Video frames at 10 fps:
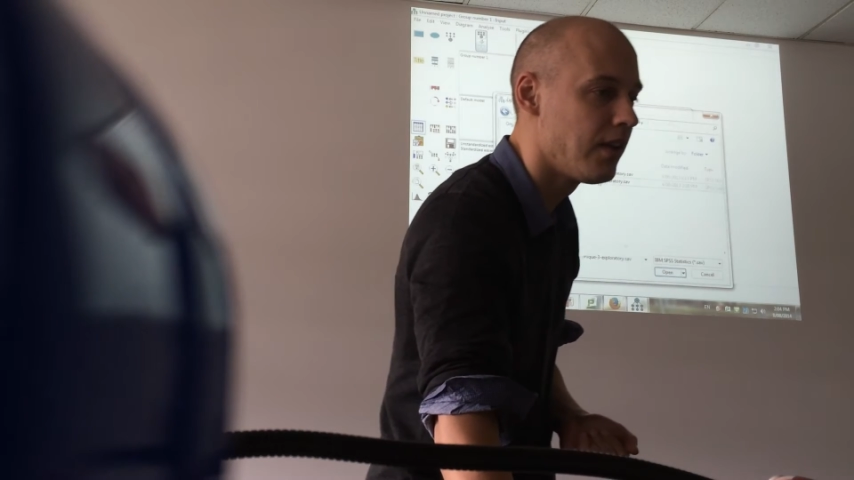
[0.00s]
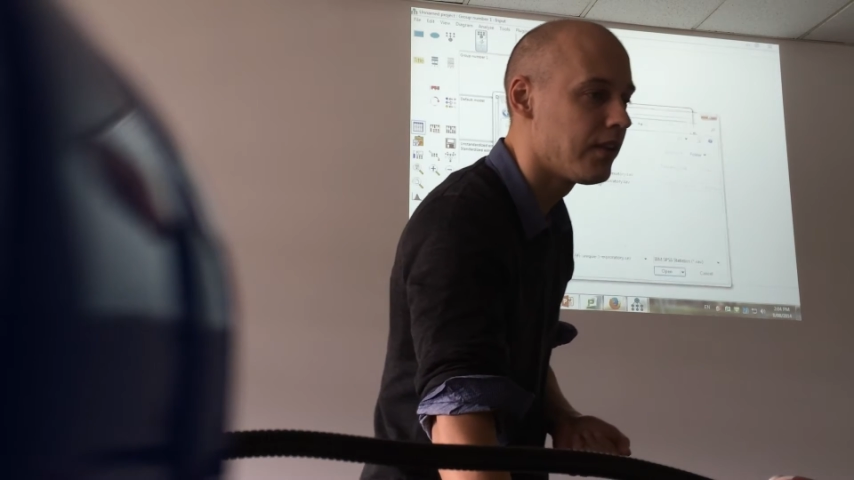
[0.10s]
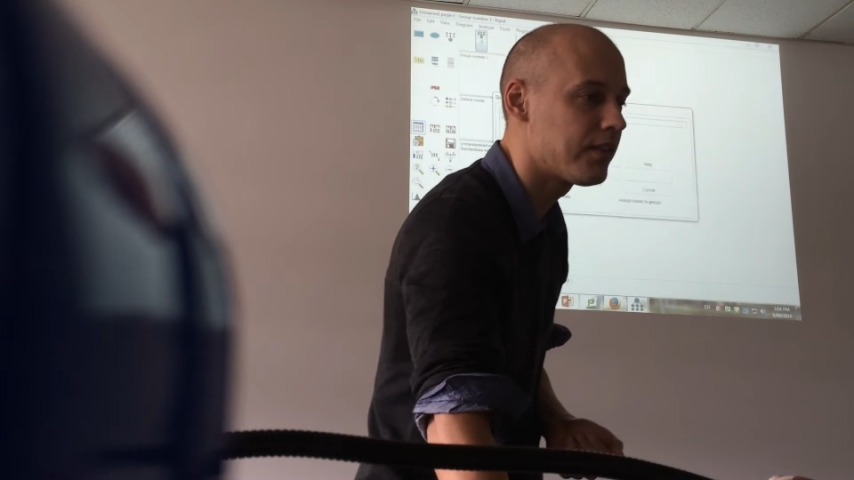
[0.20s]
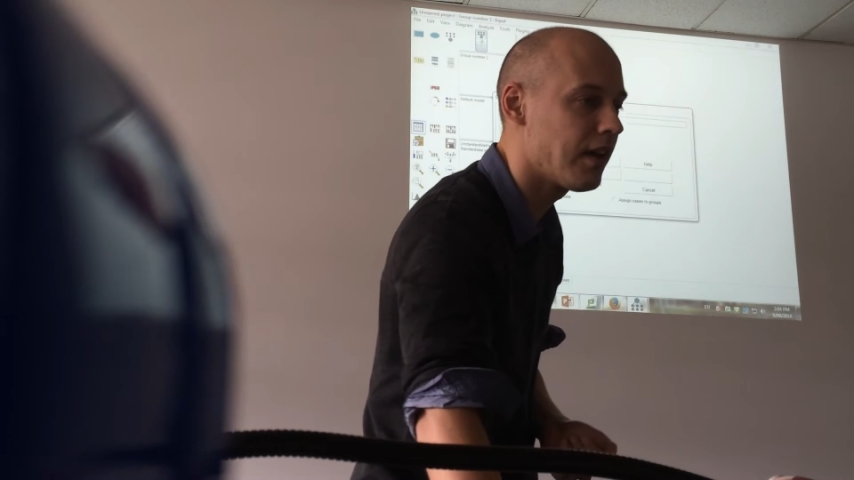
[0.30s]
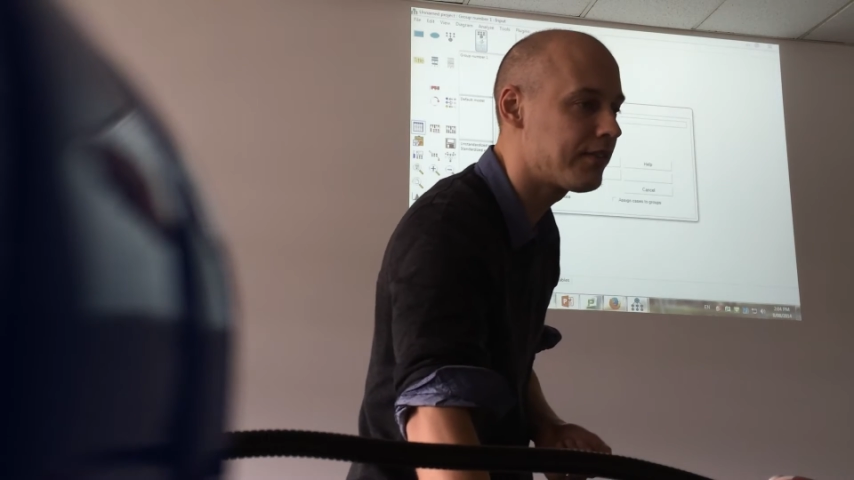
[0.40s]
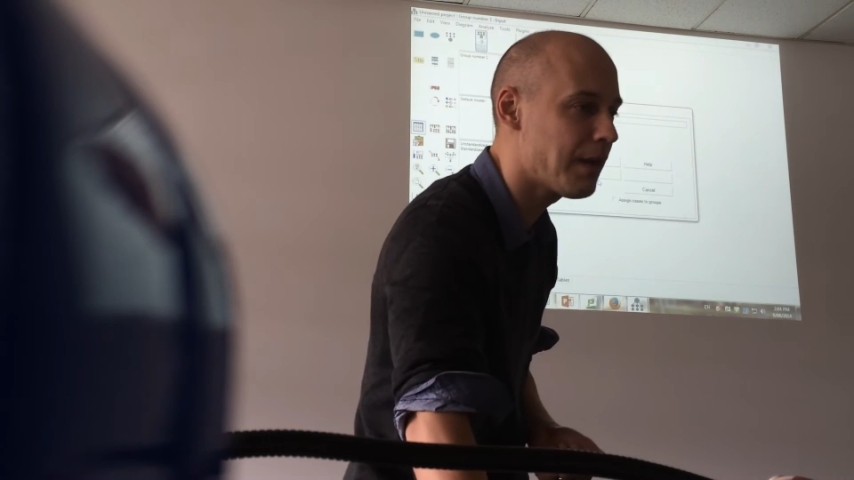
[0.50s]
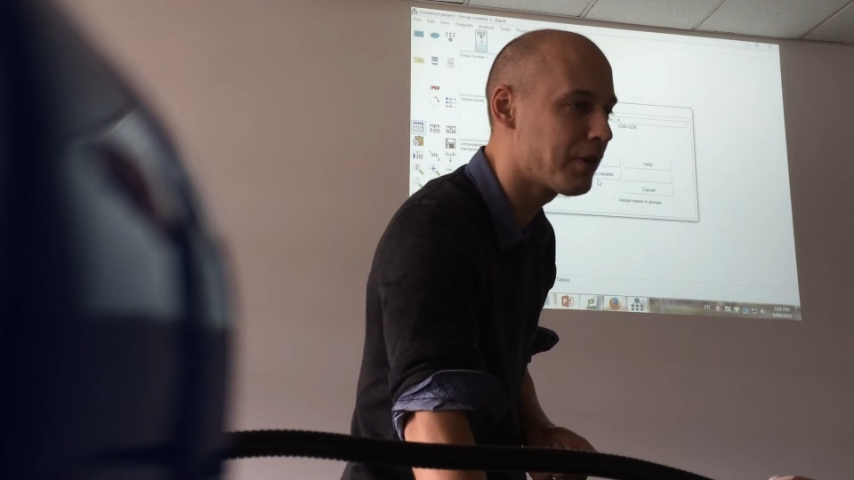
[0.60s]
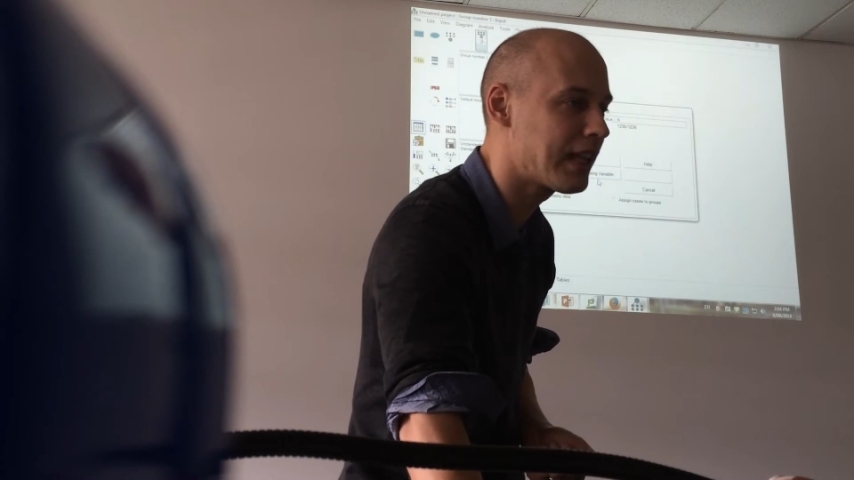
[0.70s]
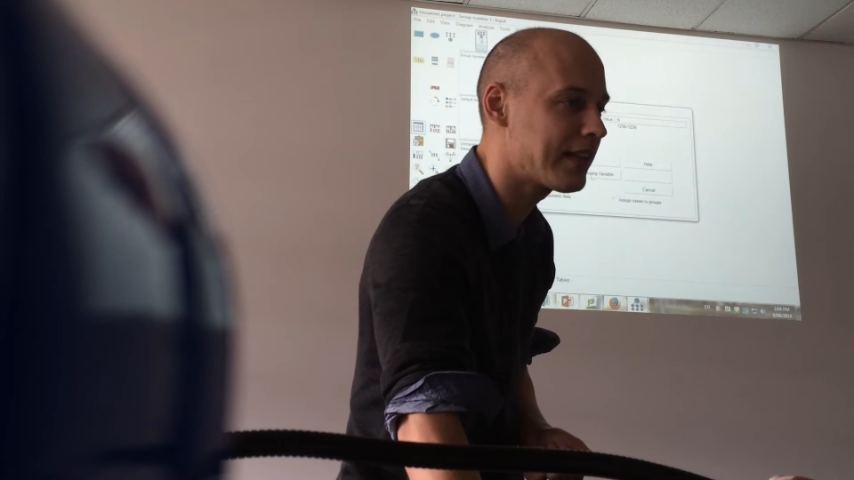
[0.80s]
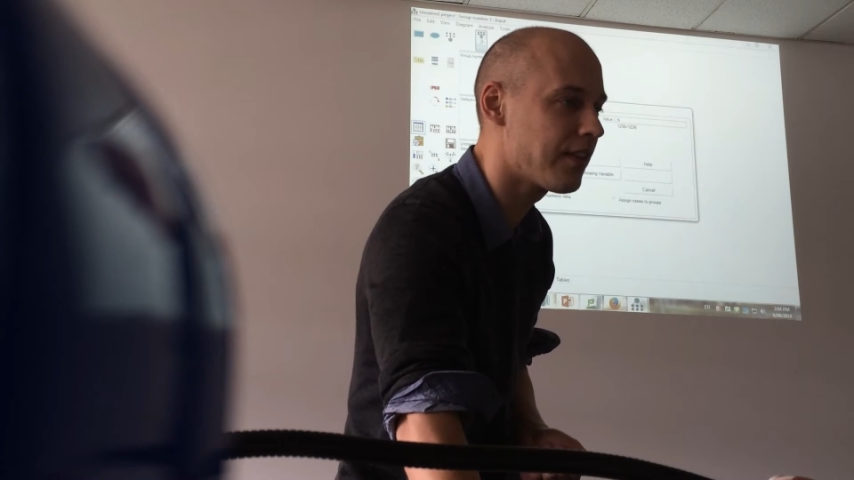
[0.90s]
So I've
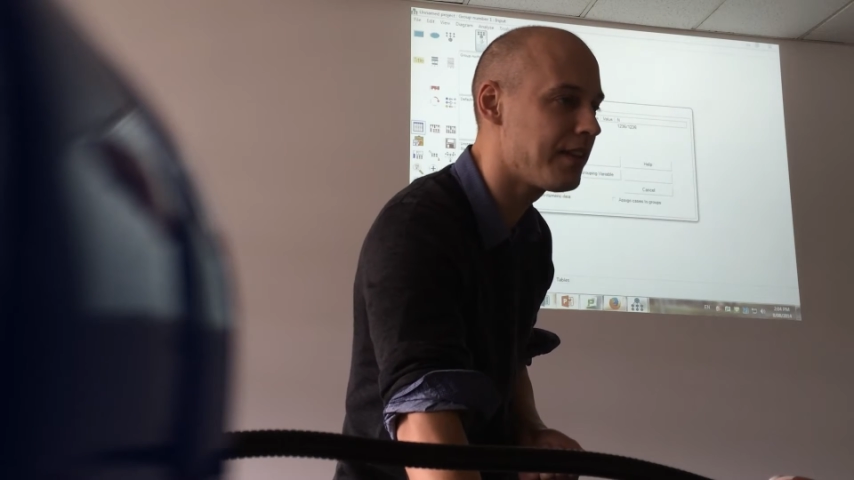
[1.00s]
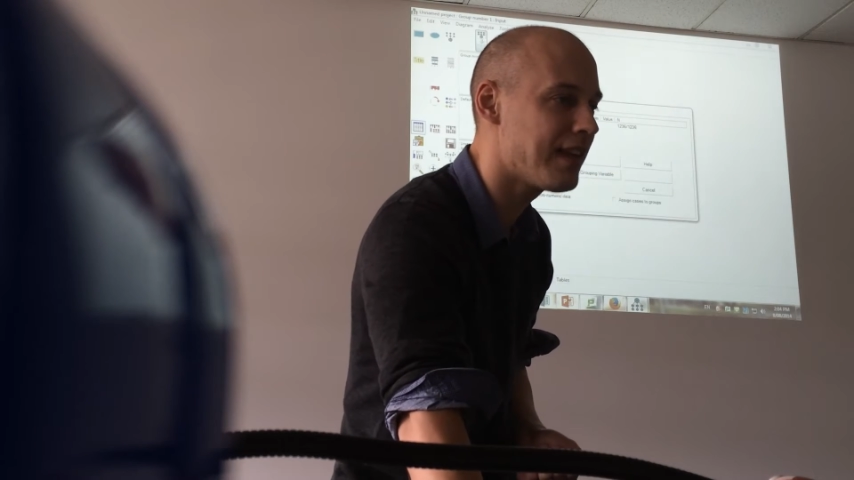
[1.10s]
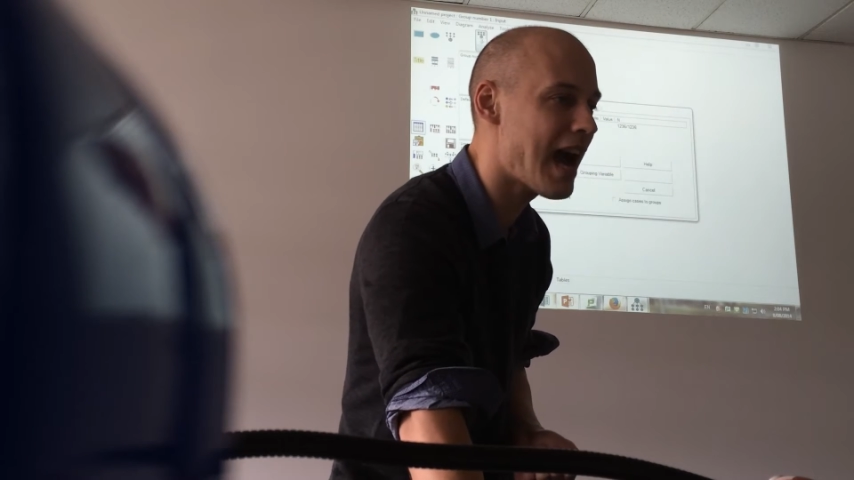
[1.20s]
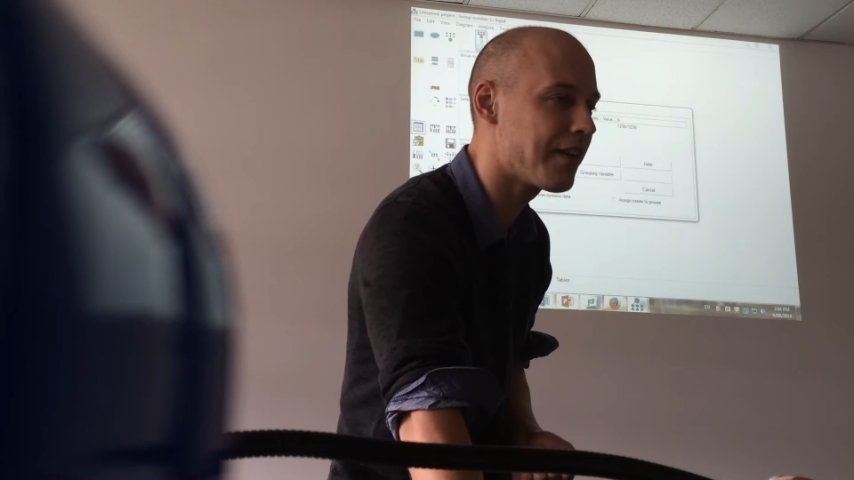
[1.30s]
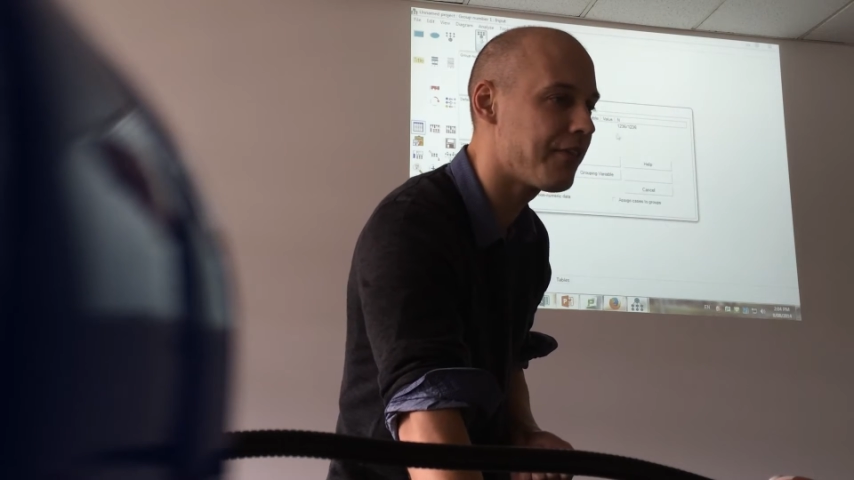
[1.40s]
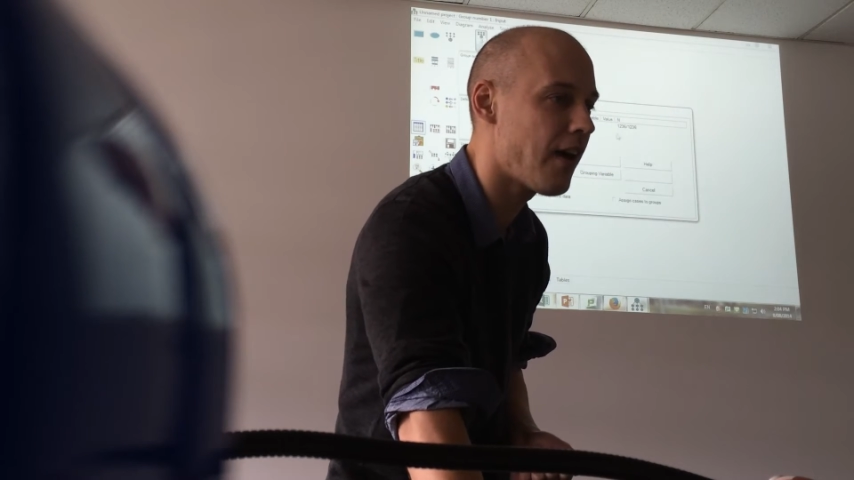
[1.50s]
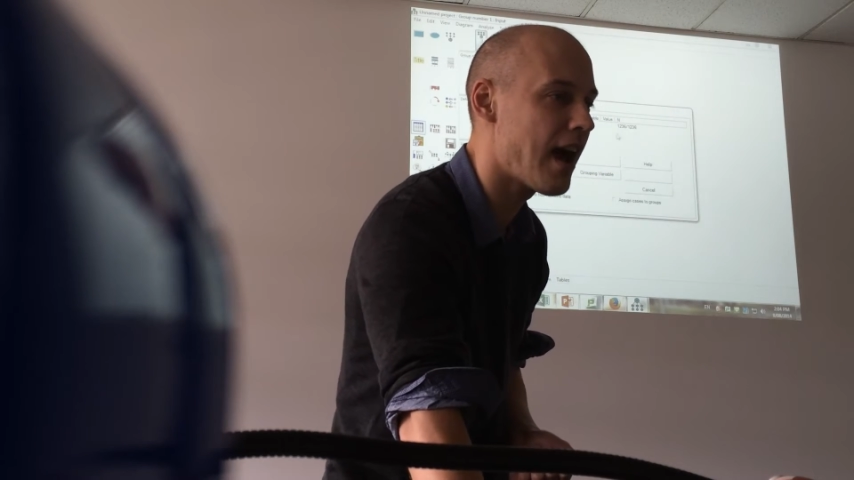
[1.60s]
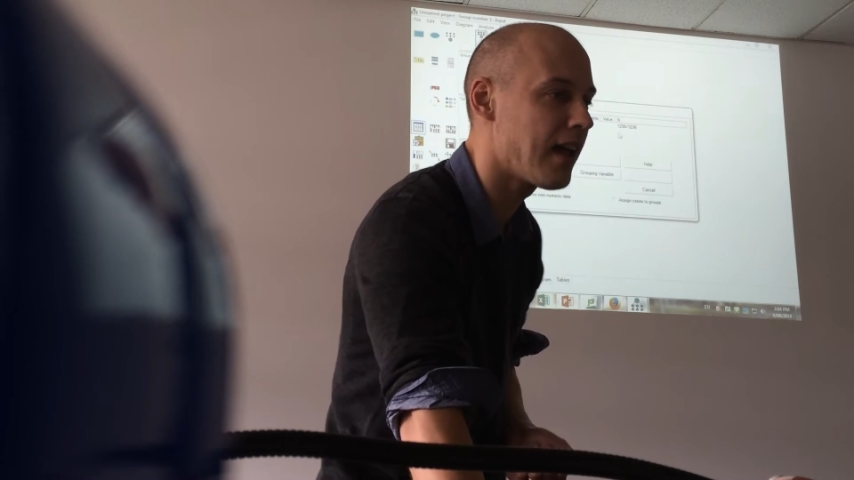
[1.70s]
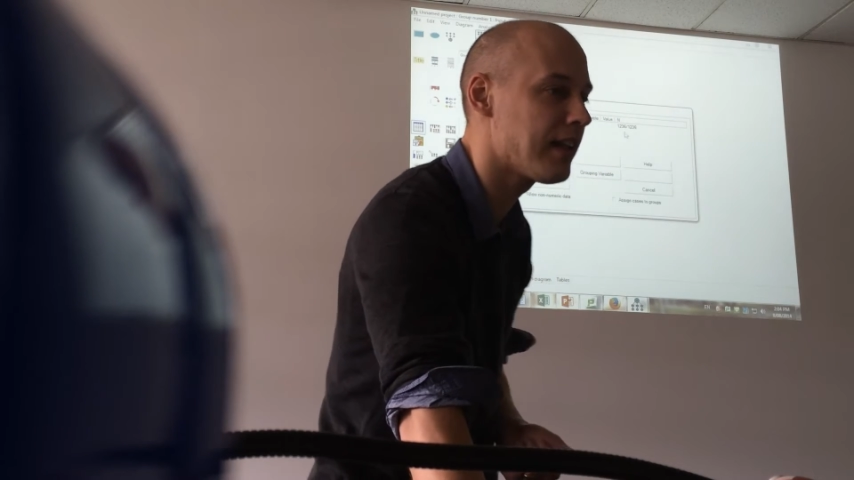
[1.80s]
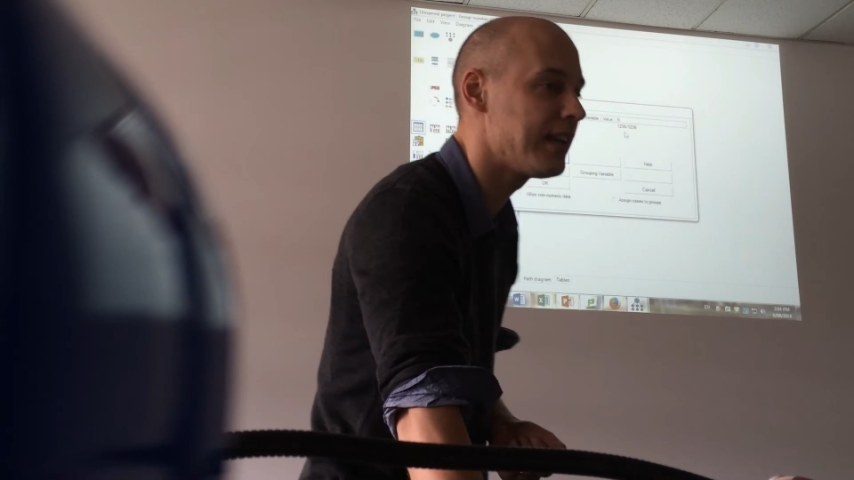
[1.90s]
double-clicked on the data
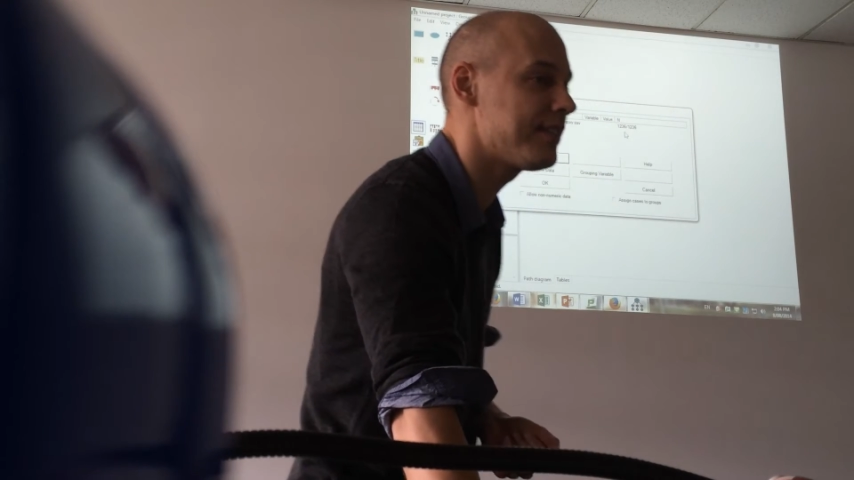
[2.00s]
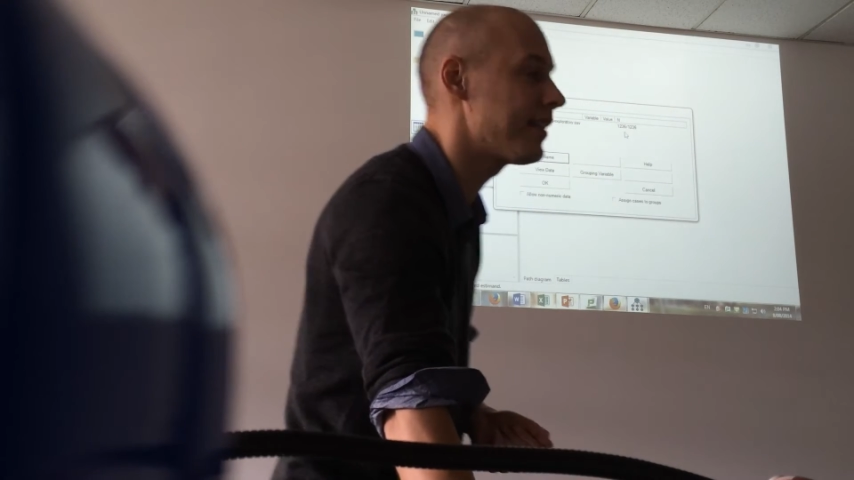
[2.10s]
file, and it's